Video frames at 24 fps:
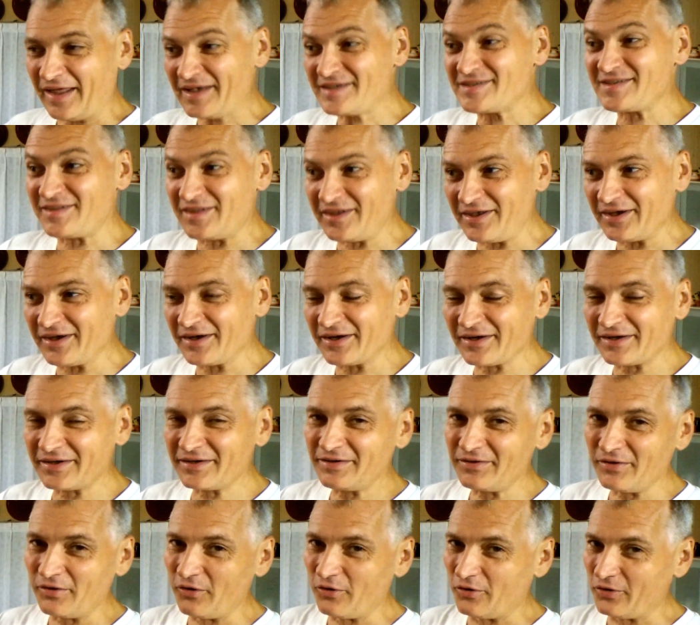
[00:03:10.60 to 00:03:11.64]
next
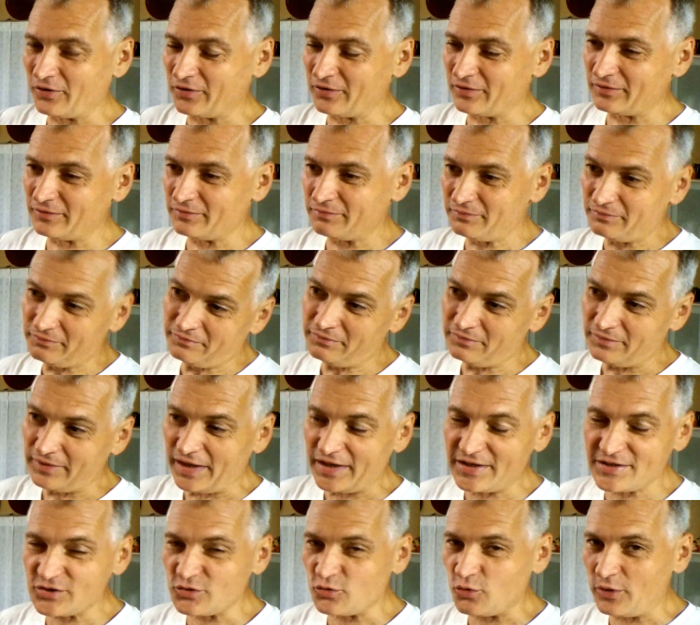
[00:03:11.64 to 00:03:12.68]
year or
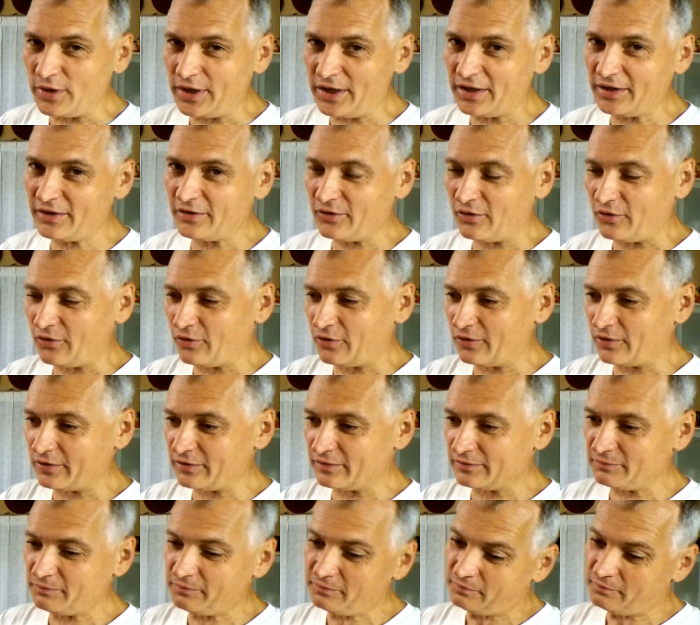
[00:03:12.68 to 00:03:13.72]
next week
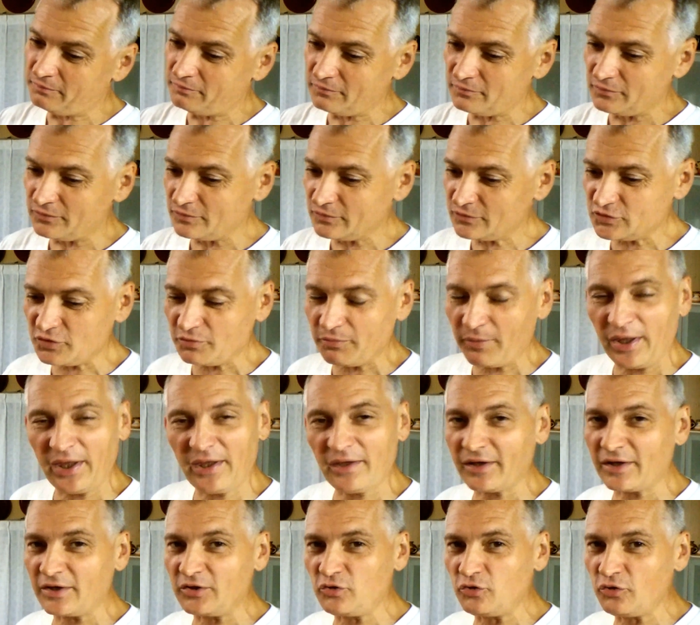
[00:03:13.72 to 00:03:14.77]
or to
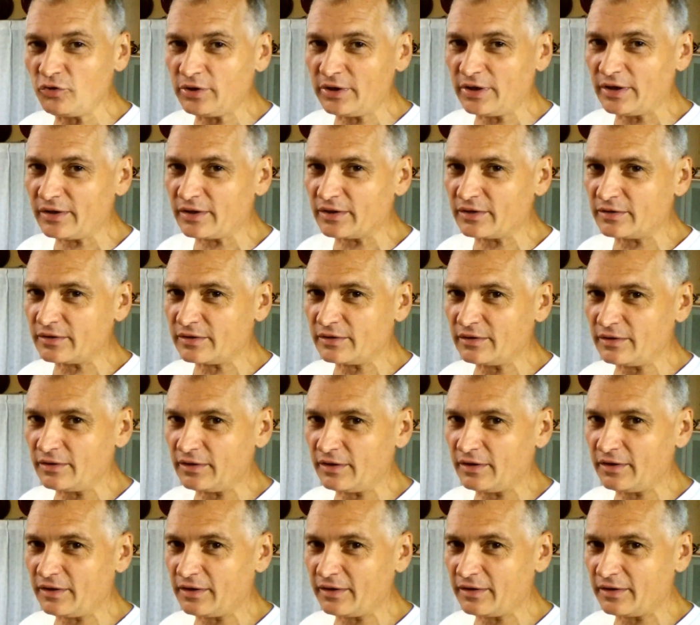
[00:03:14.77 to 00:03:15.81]
make a New Year
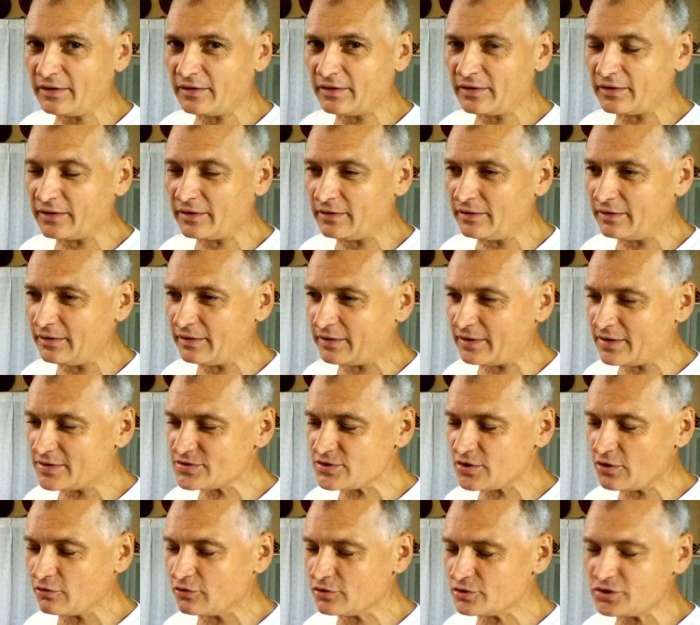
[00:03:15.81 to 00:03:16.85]
uh,
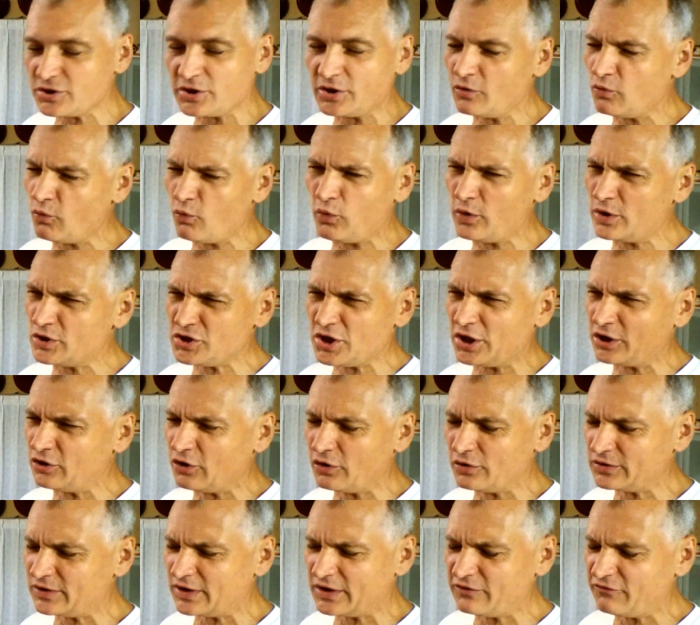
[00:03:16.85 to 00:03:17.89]
resolution, which I
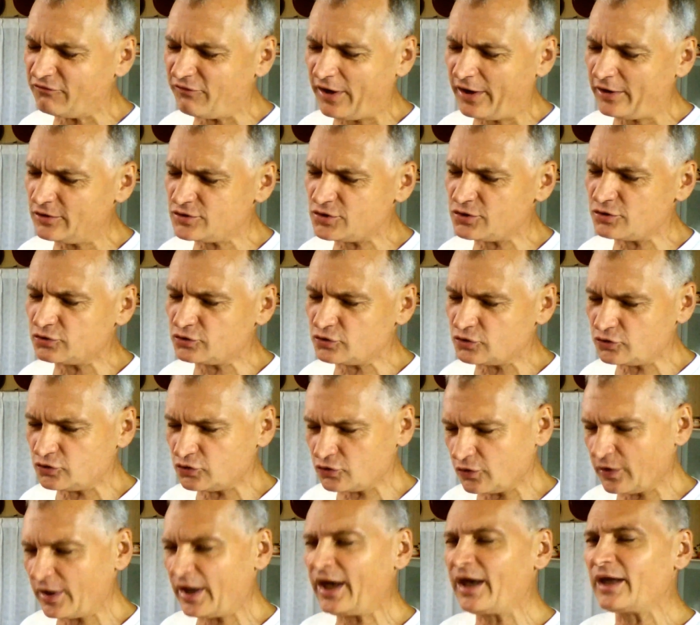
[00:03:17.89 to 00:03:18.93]
don't advise you to
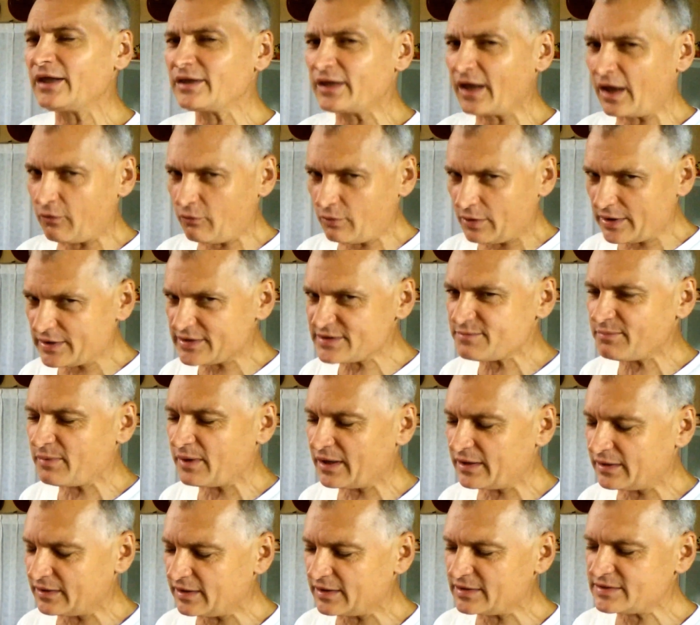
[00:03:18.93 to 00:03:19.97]
do, and I will
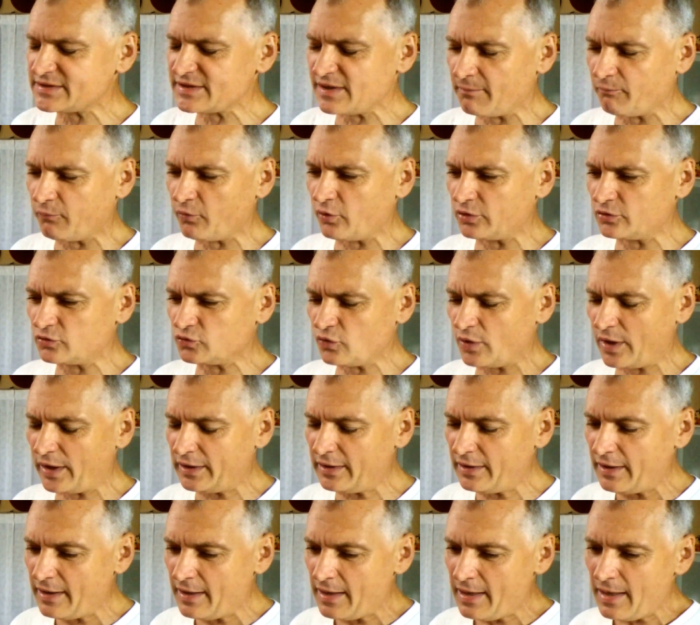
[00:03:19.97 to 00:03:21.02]
explain at some point why.
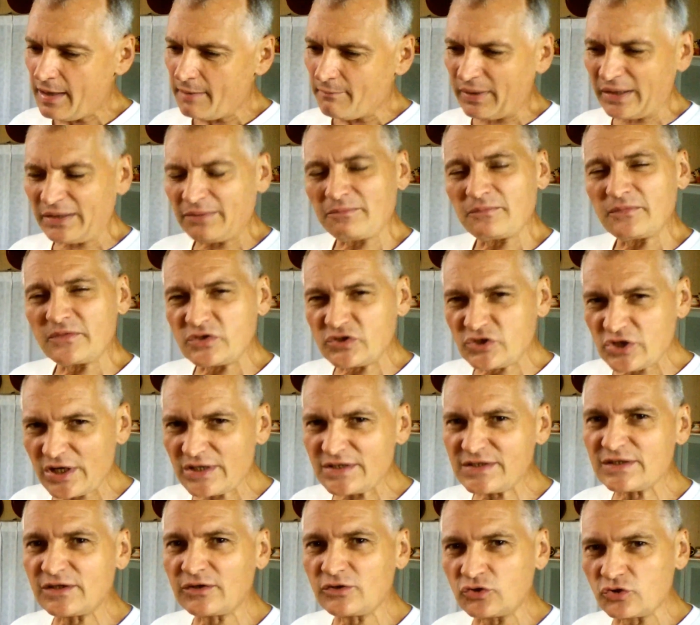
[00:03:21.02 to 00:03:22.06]
But
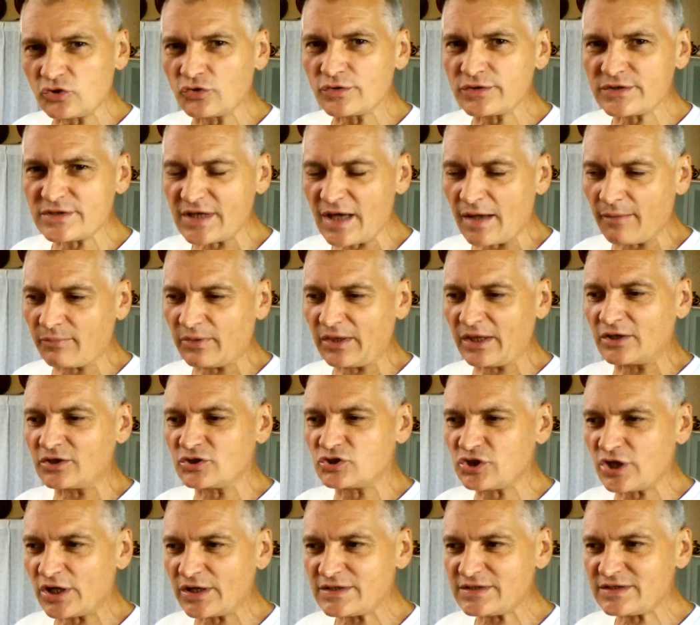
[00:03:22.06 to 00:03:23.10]
just do something,
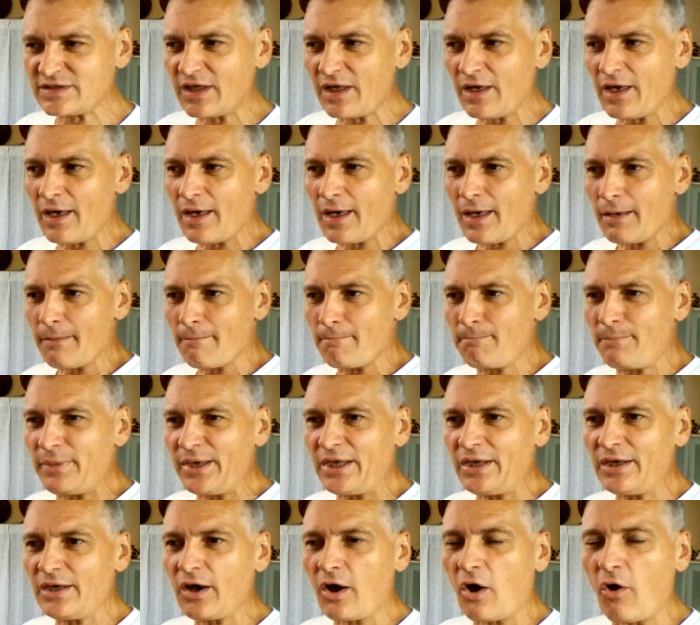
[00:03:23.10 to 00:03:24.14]
just
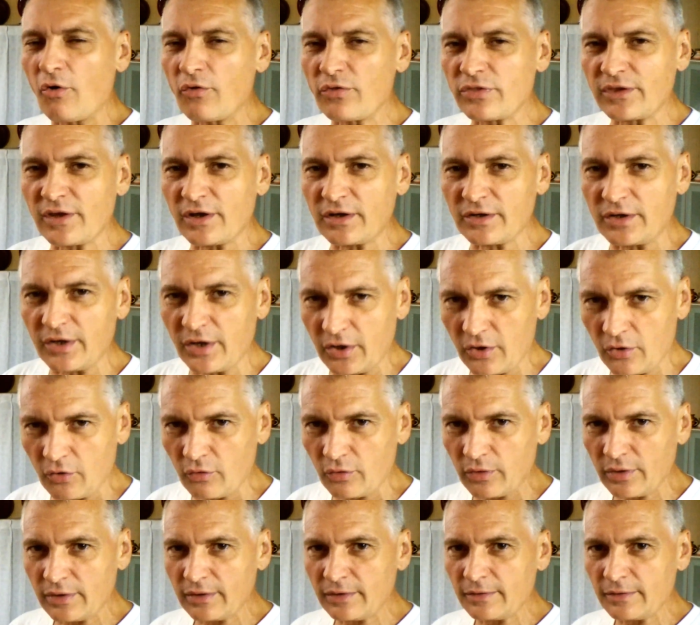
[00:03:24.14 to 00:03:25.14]
be on the go,